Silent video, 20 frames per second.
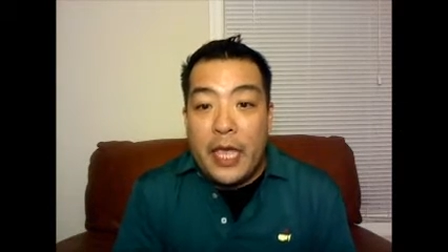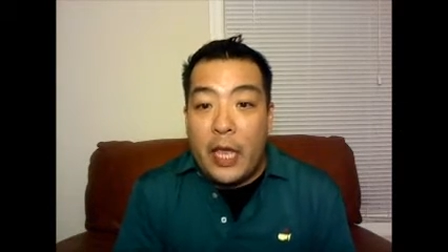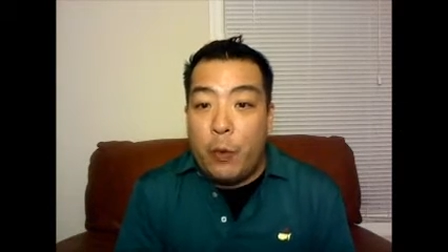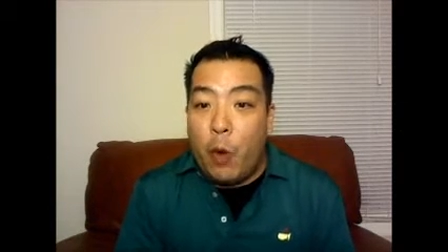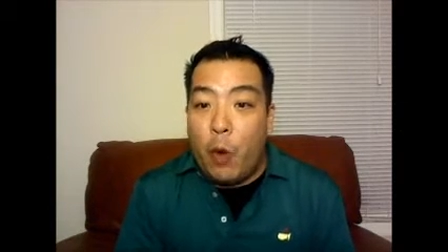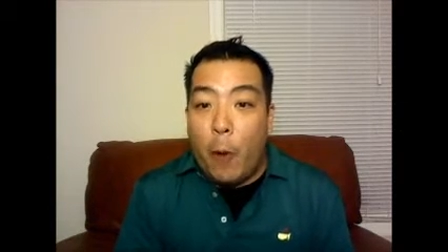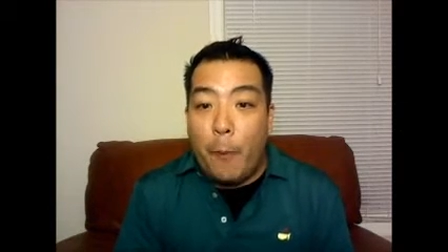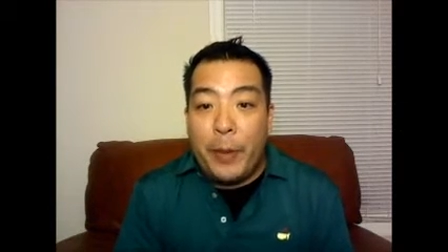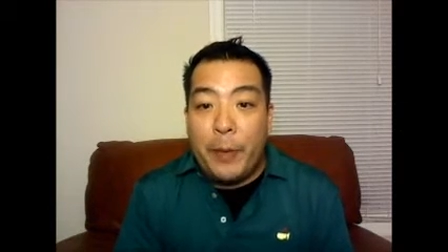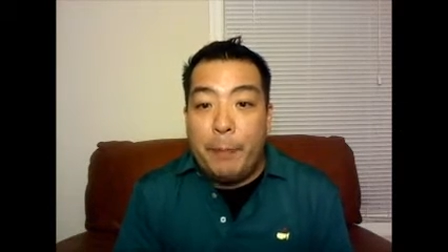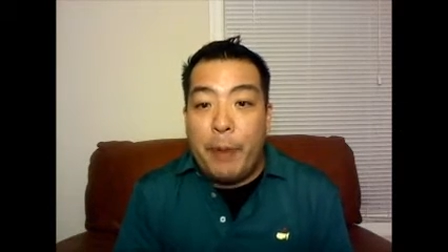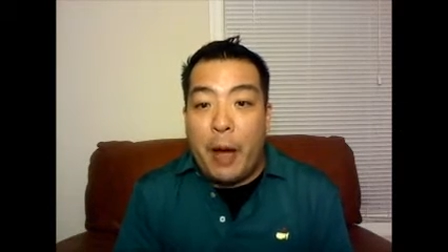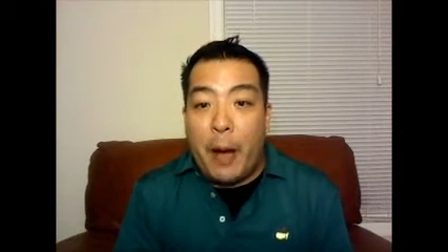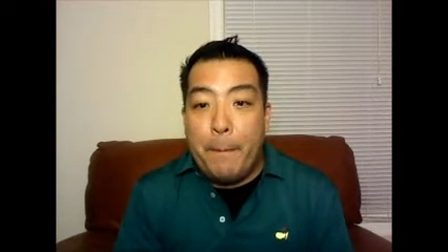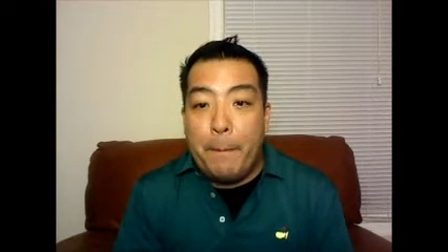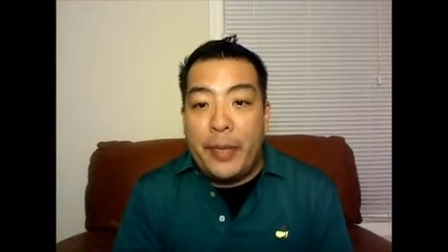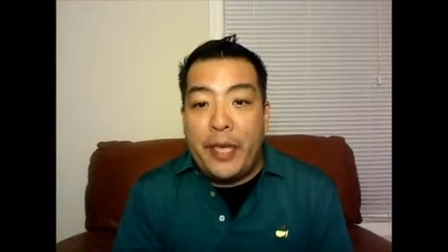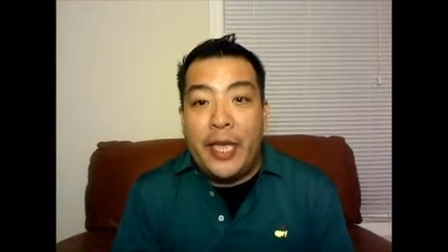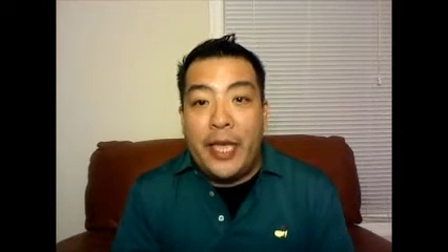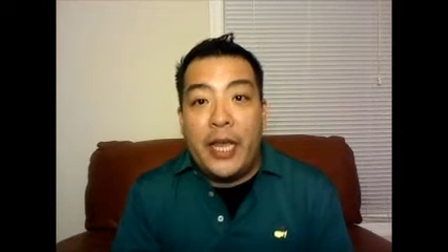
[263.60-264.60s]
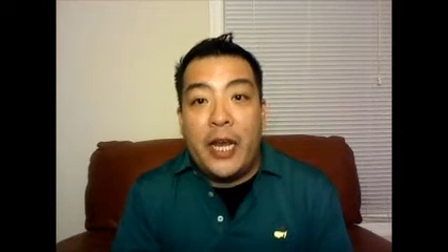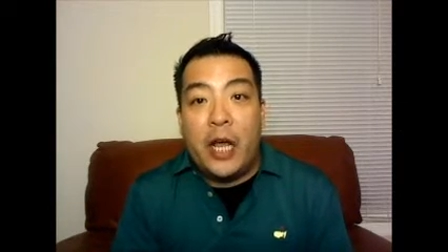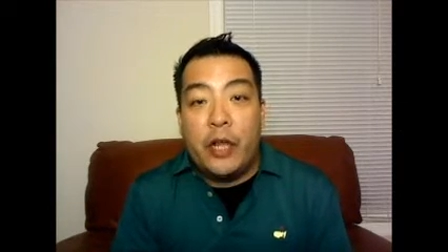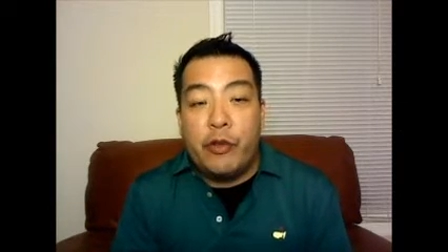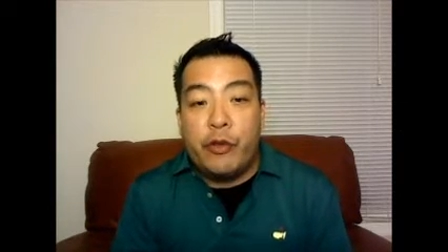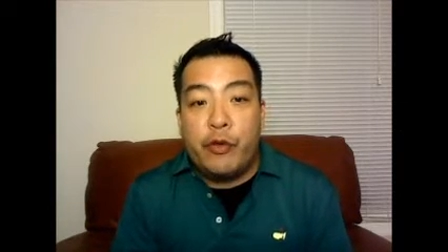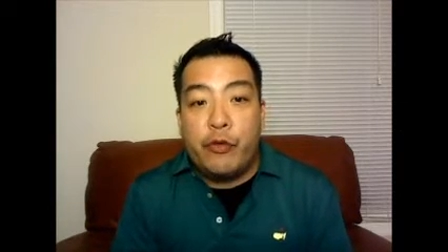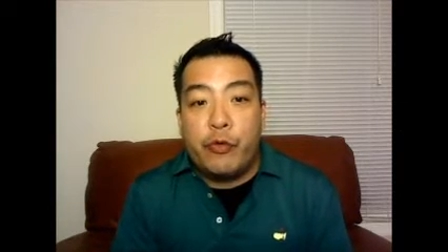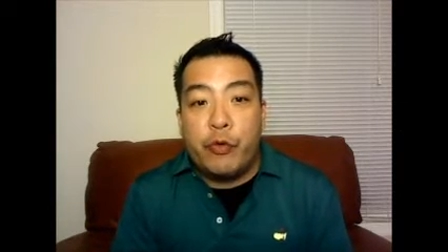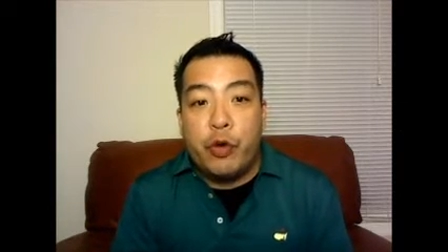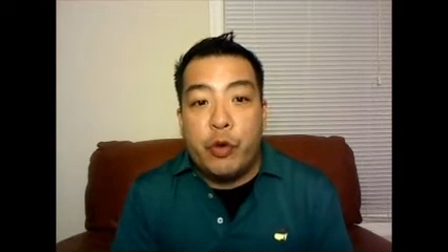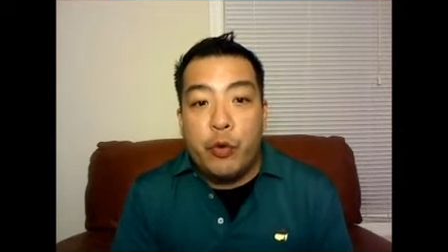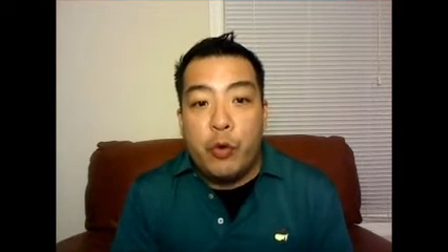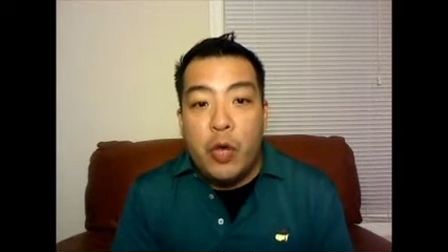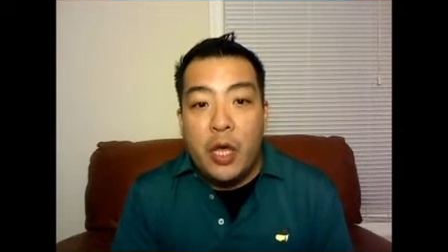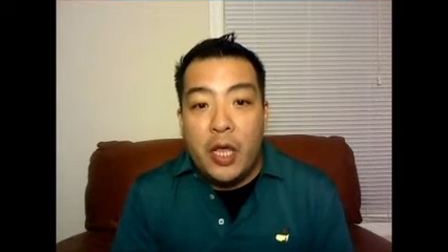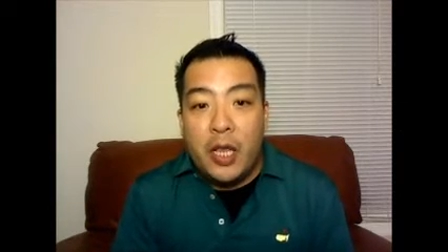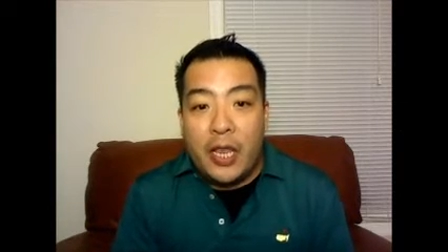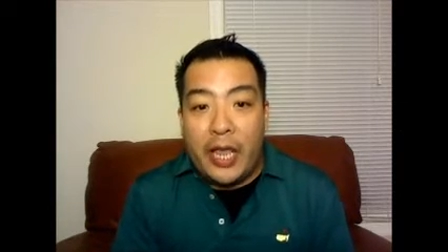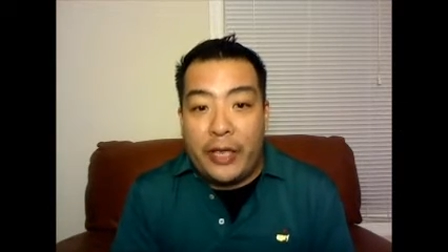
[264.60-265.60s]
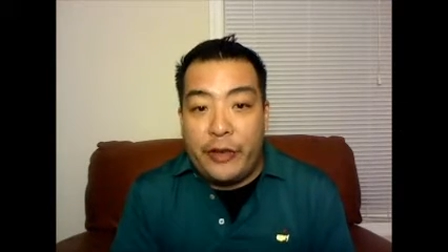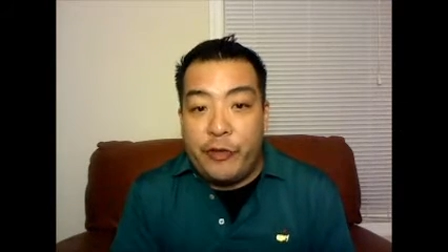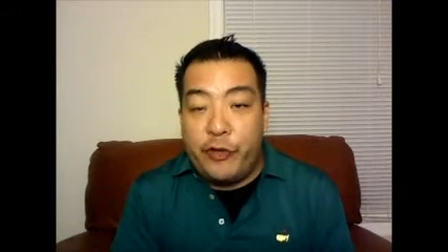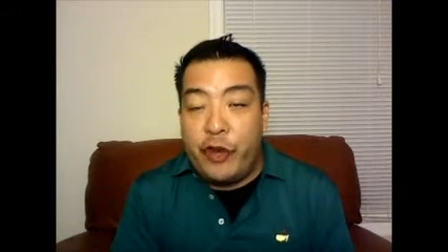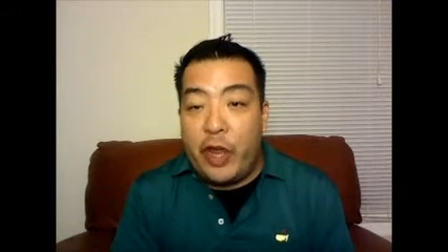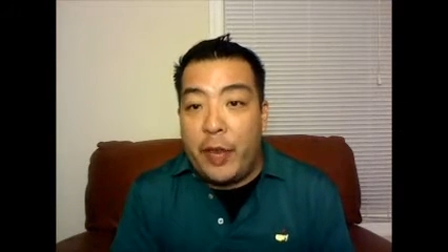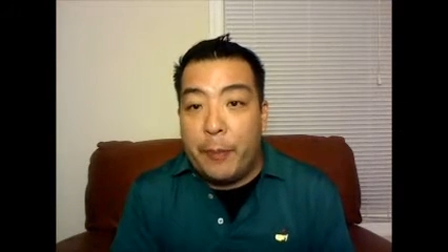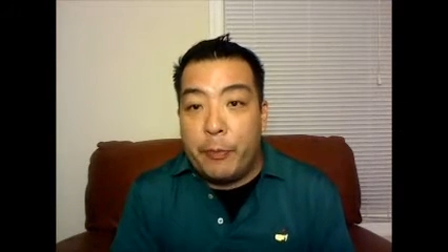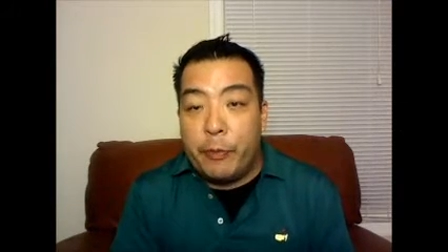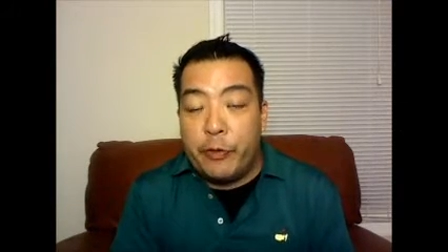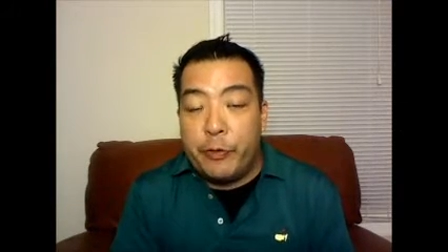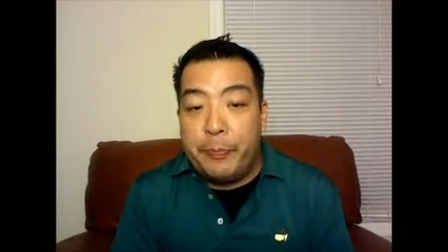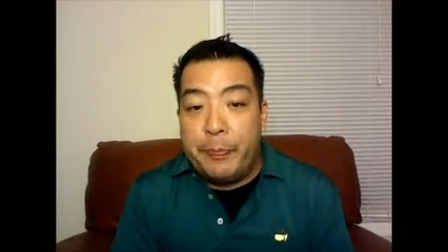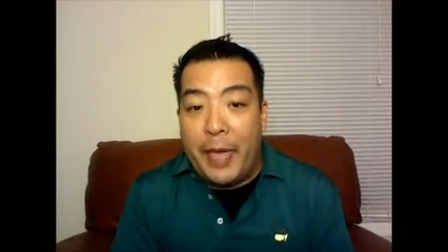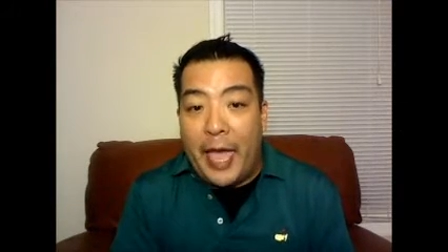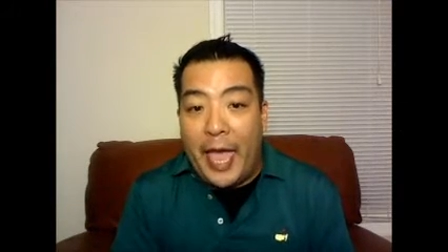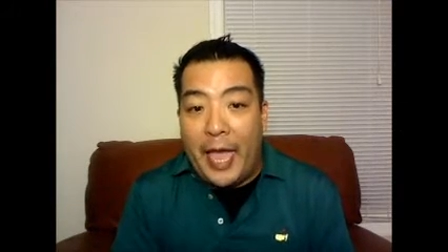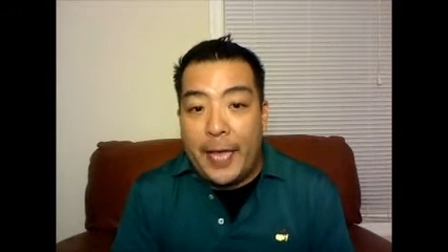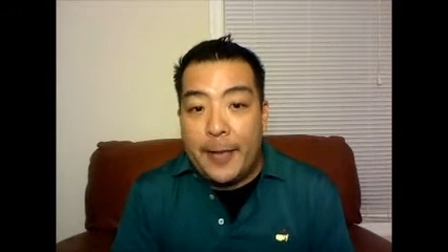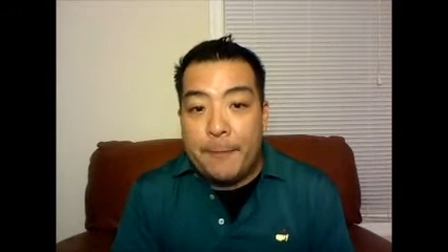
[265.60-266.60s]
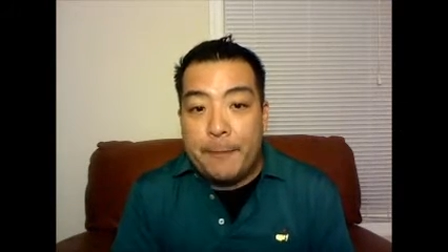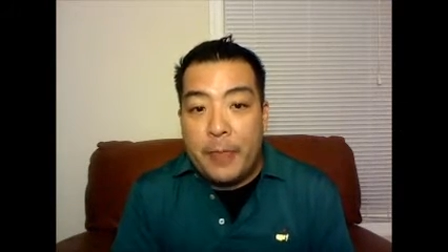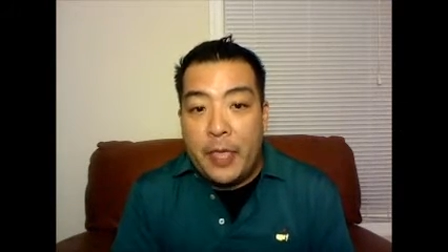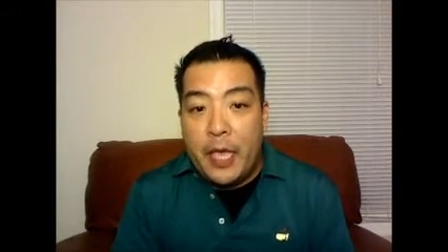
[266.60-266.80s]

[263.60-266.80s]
It won't be bumpy and untrue like Chambers Bay.